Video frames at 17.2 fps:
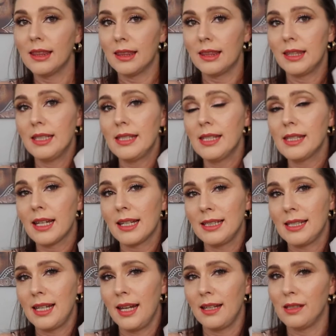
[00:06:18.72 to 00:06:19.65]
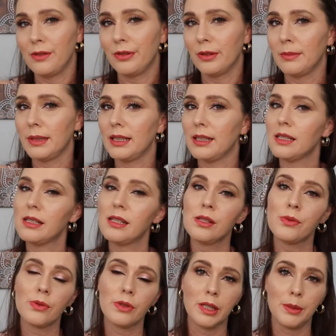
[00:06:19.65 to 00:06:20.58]
This is a contender for me. This
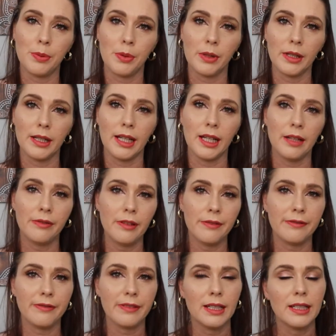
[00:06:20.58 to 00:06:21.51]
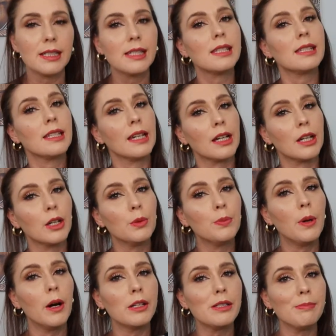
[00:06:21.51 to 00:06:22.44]
is really pretty. If it fits, it
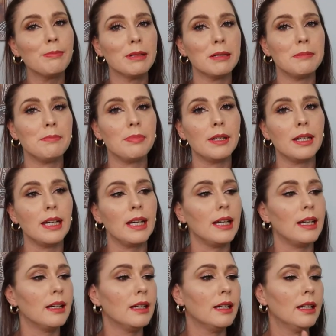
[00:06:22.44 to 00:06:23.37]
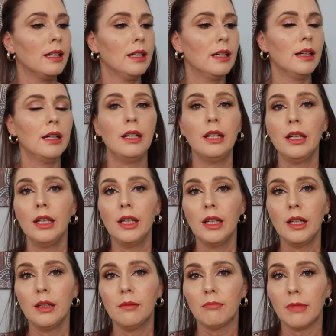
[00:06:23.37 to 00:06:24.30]
could possibly be
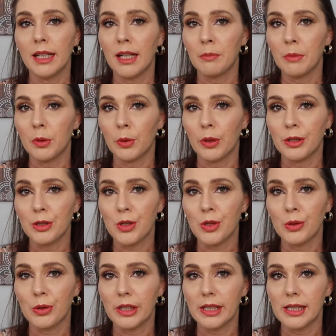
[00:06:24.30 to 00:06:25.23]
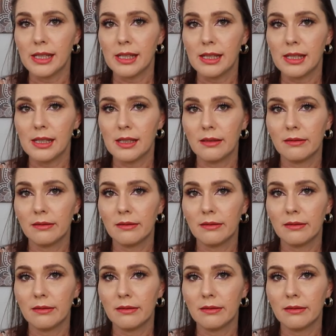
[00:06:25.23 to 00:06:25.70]
my number one choice.